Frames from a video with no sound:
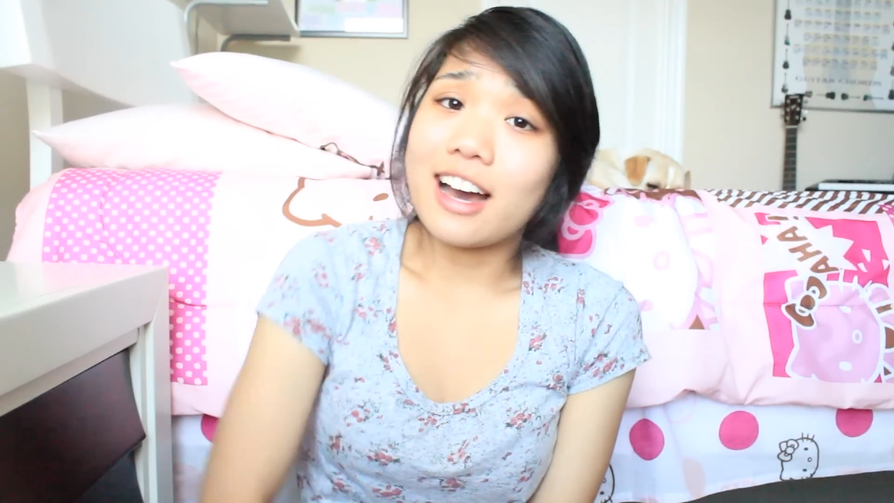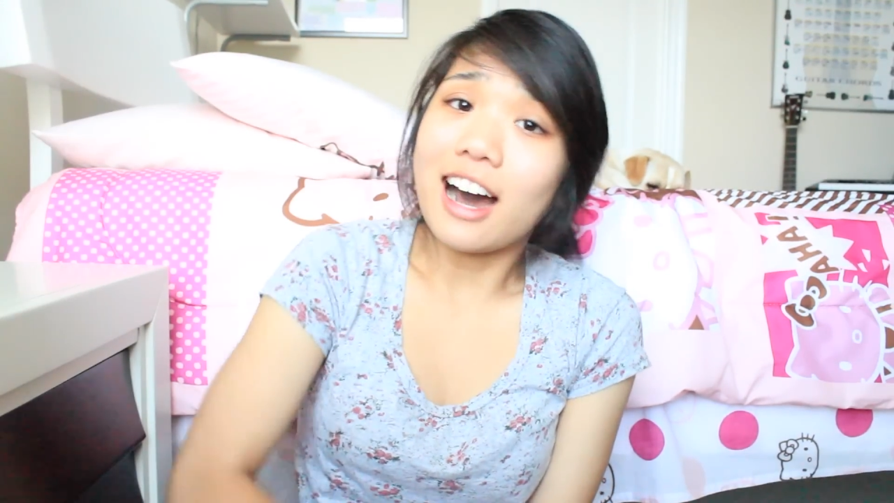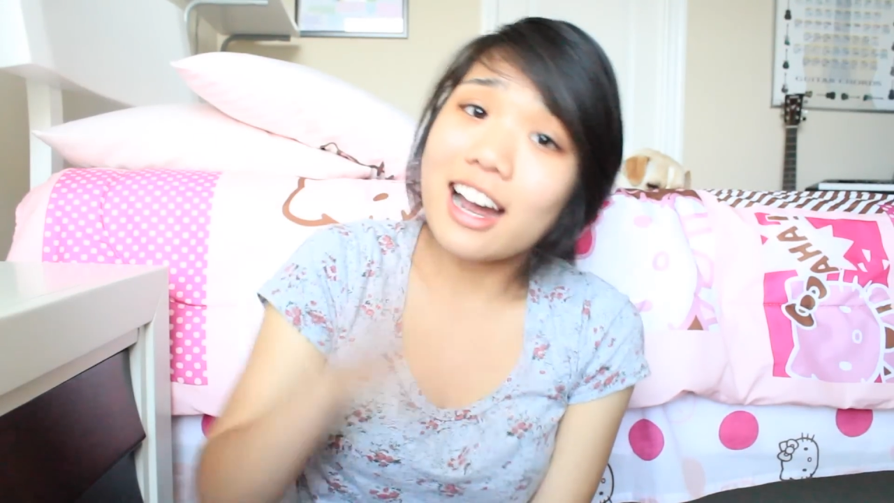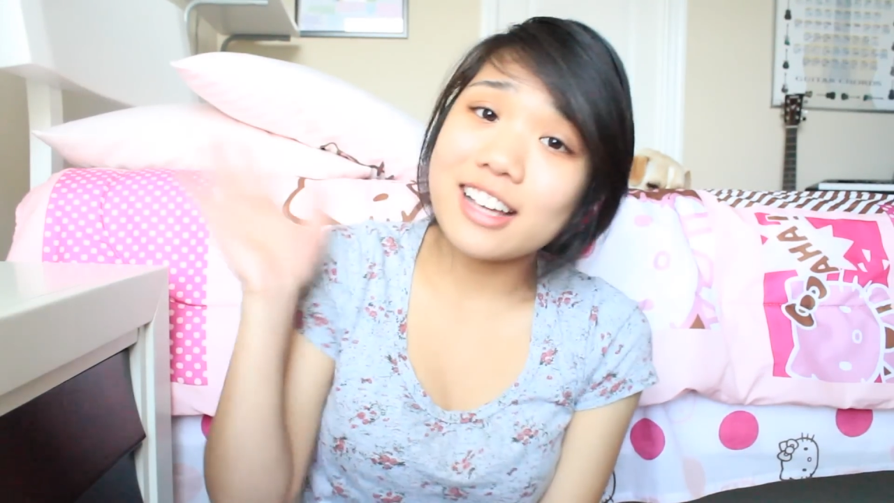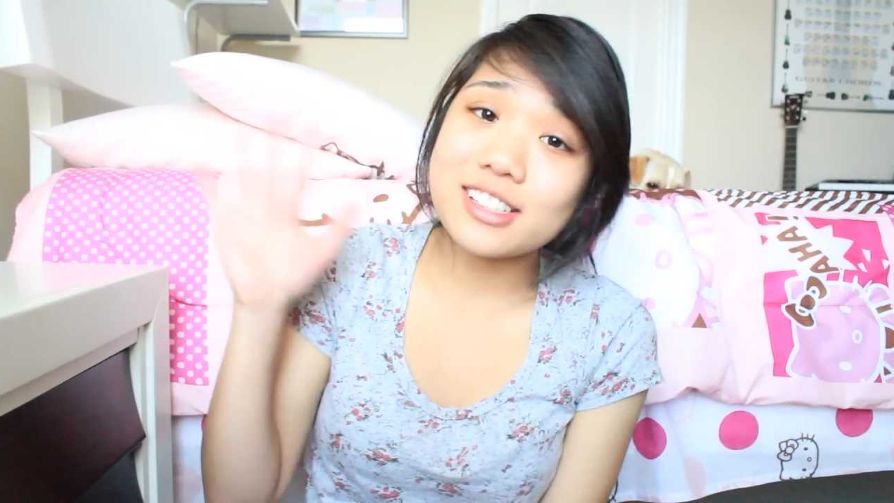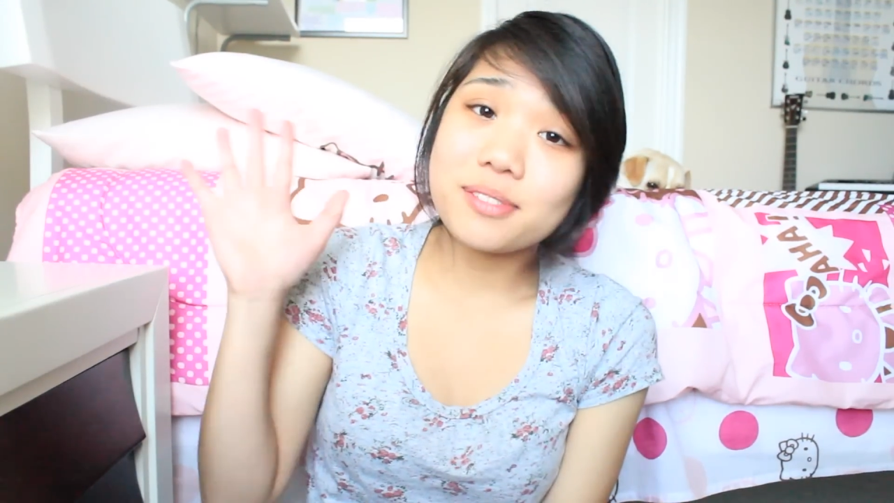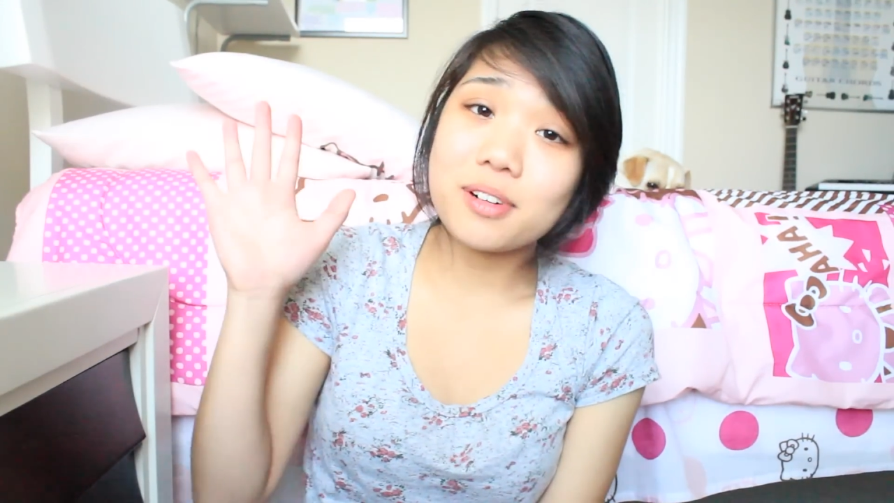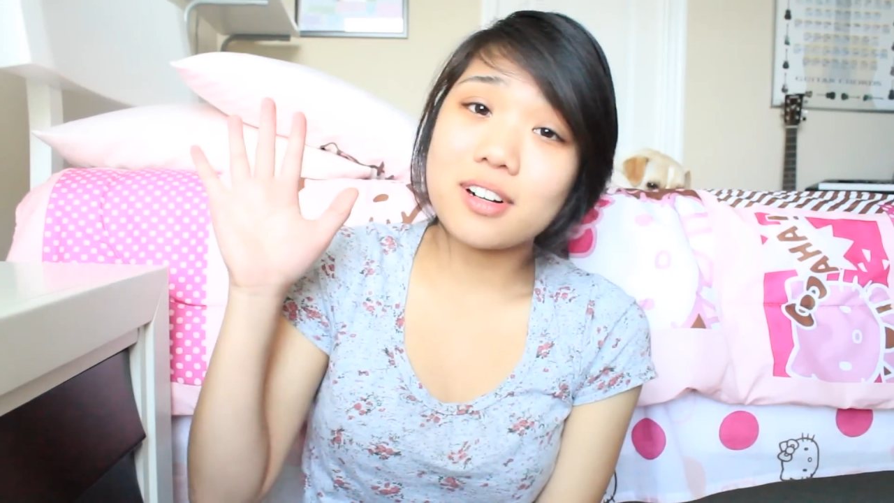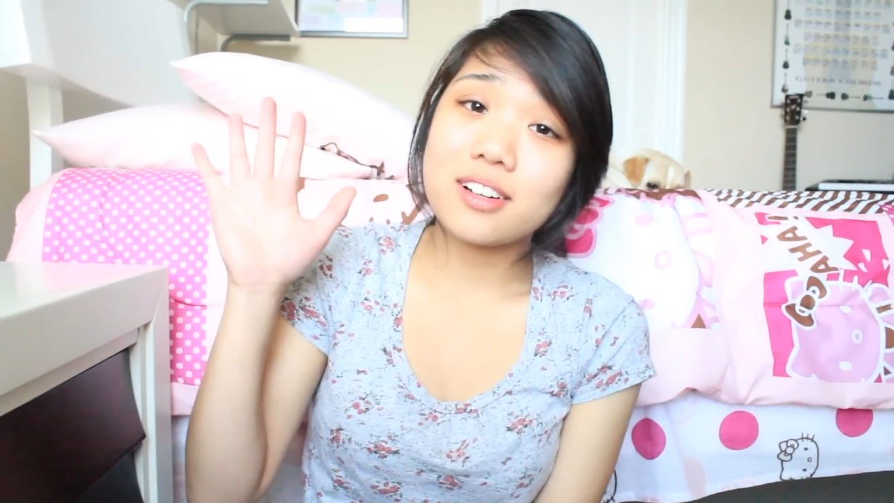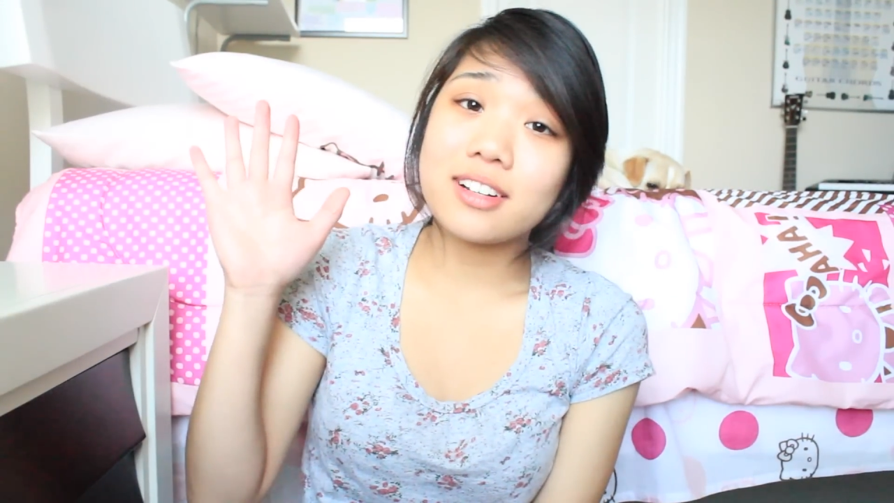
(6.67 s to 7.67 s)
hi to
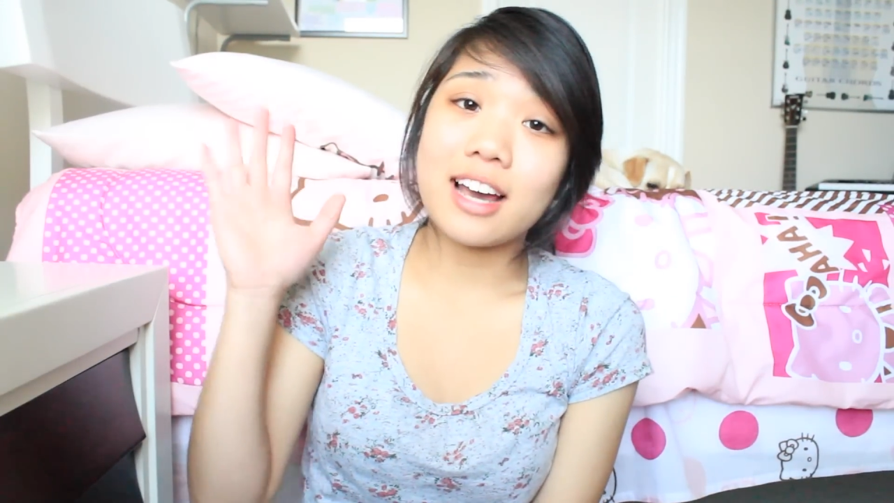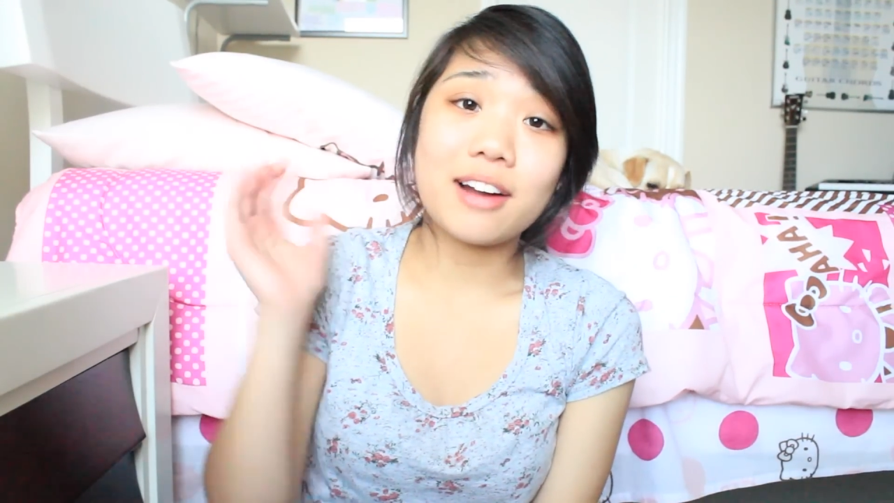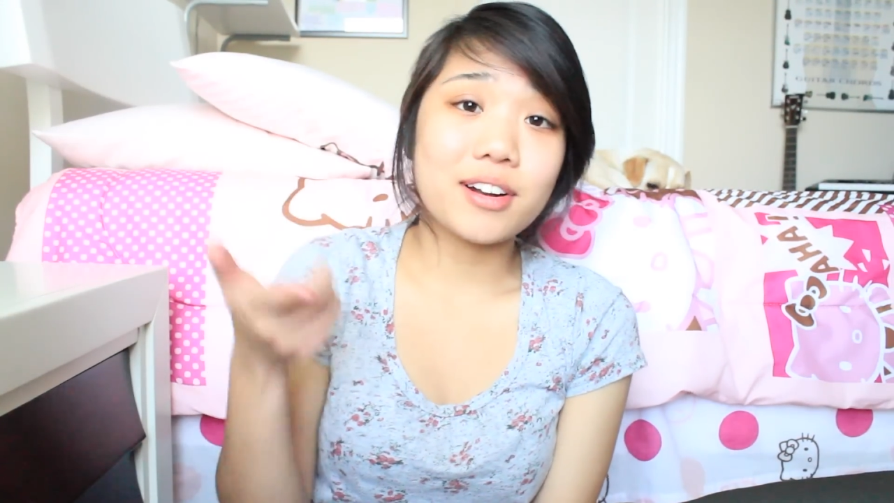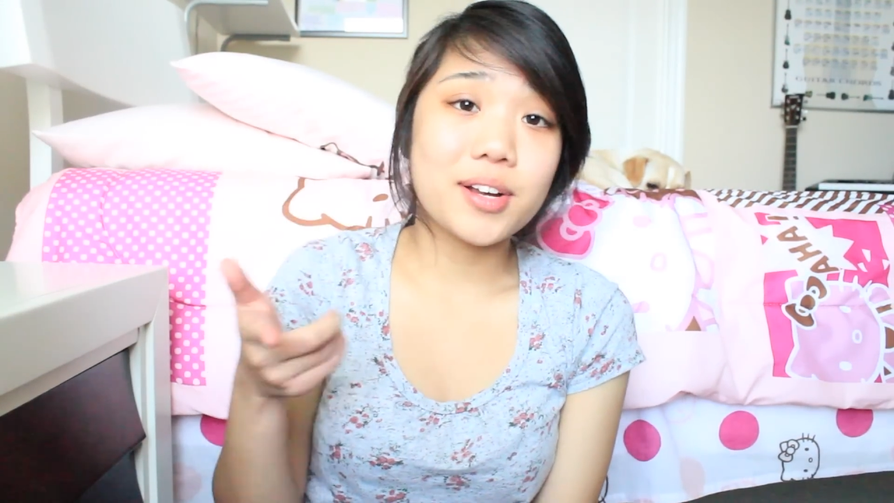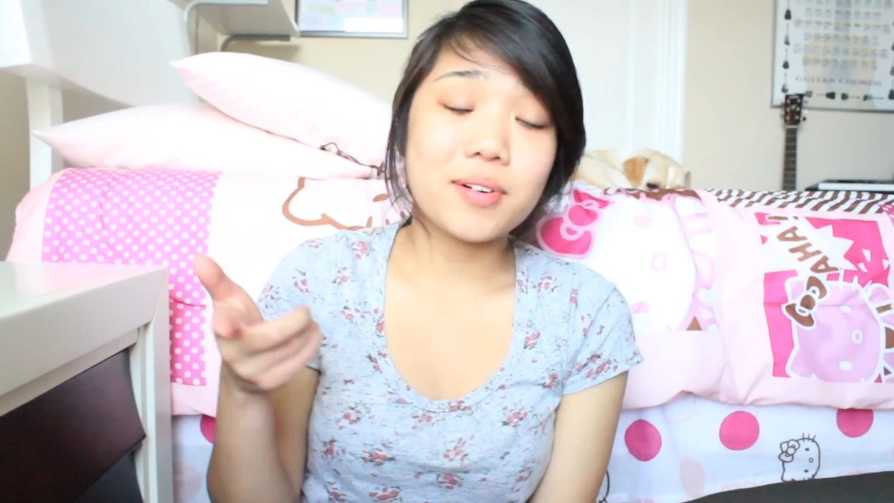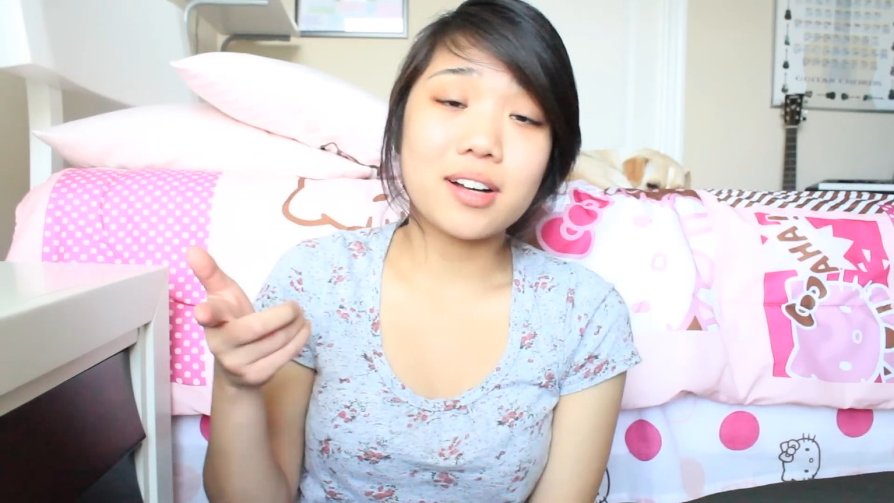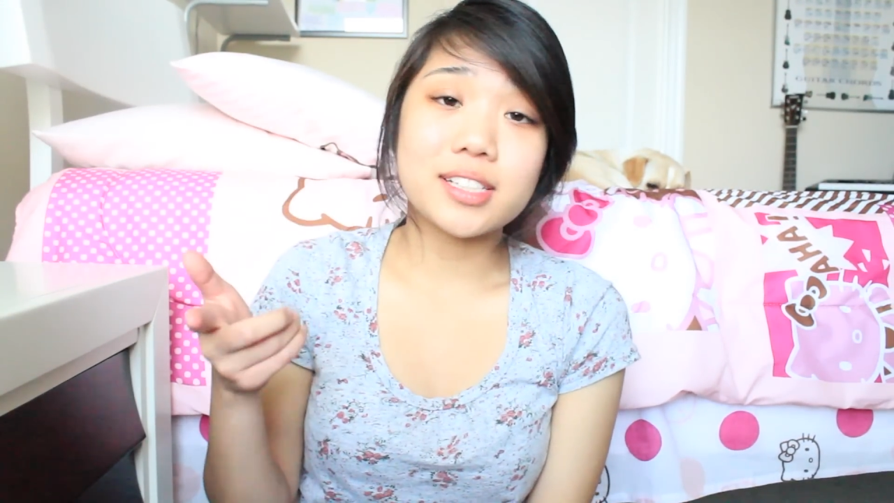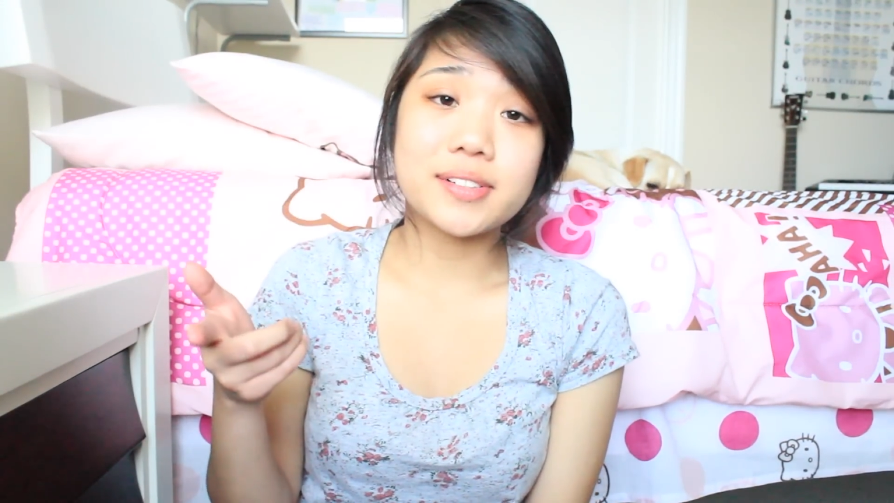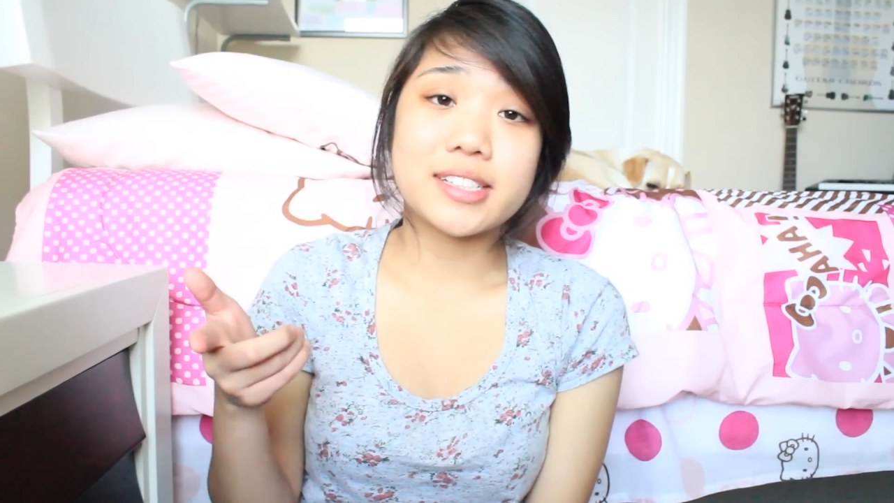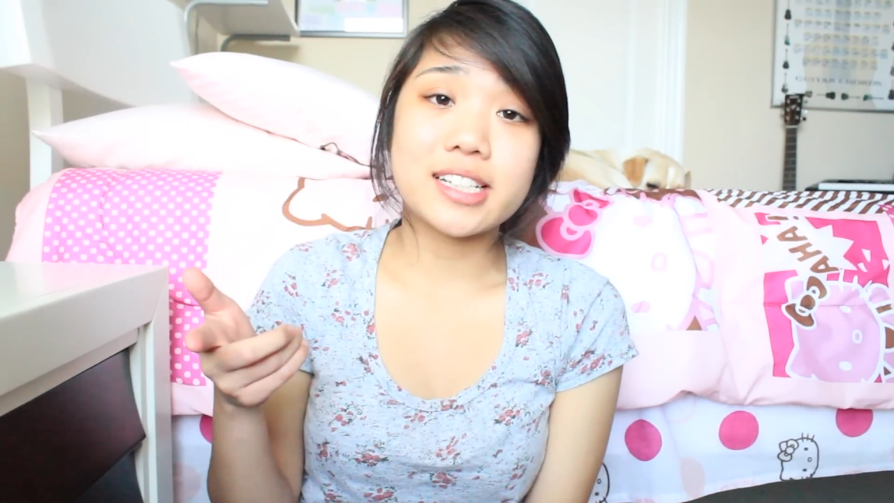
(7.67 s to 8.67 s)
world, how are you all
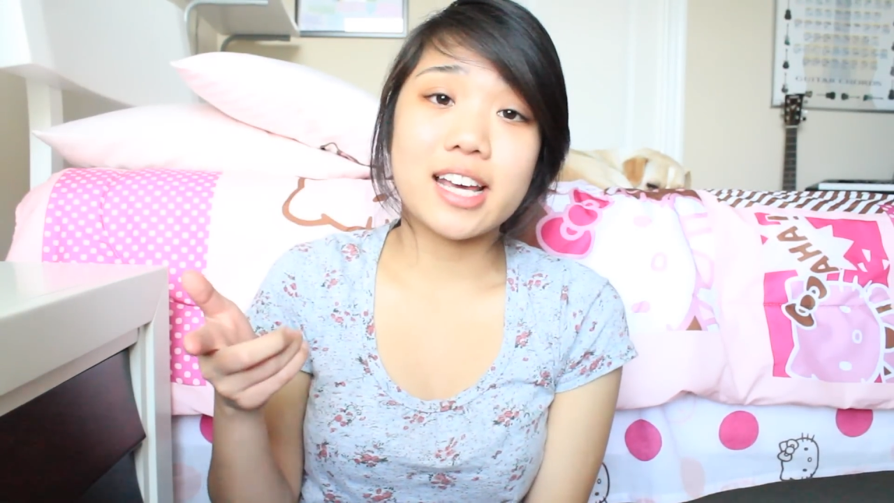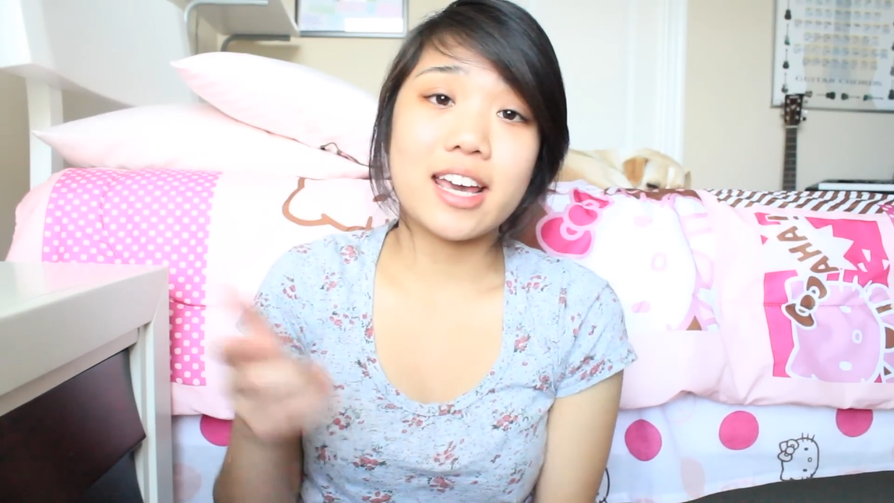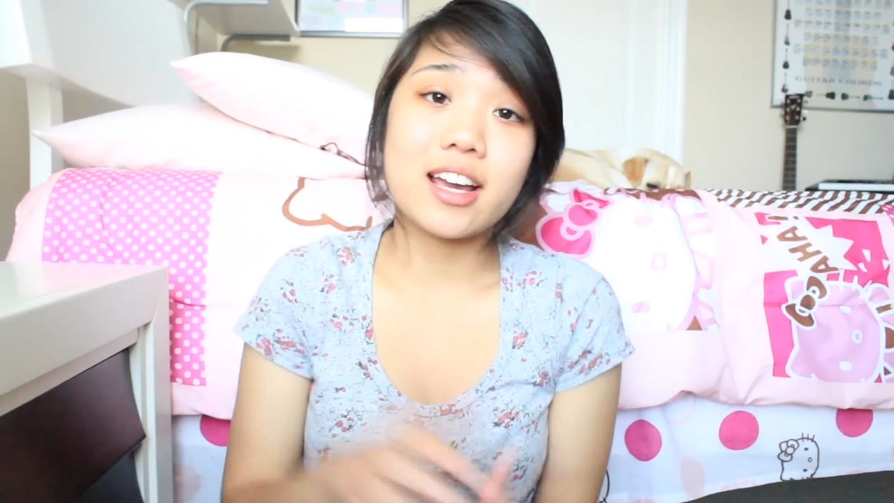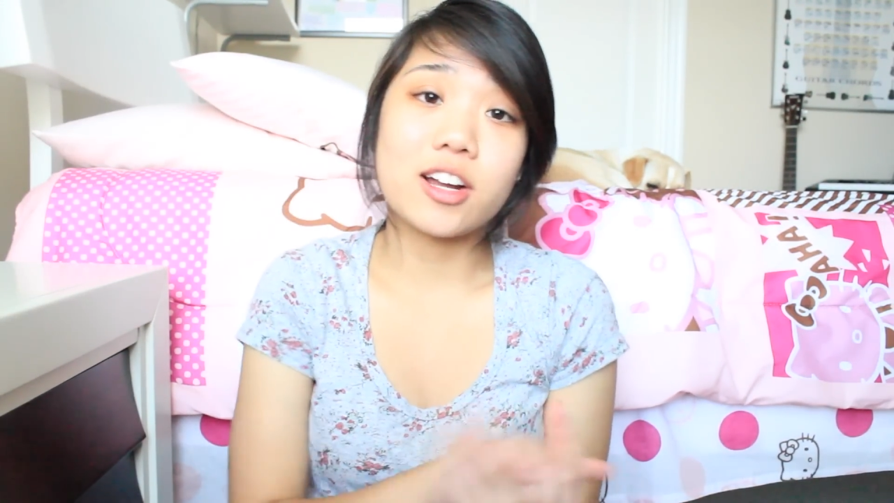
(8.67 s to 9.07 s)
doing today?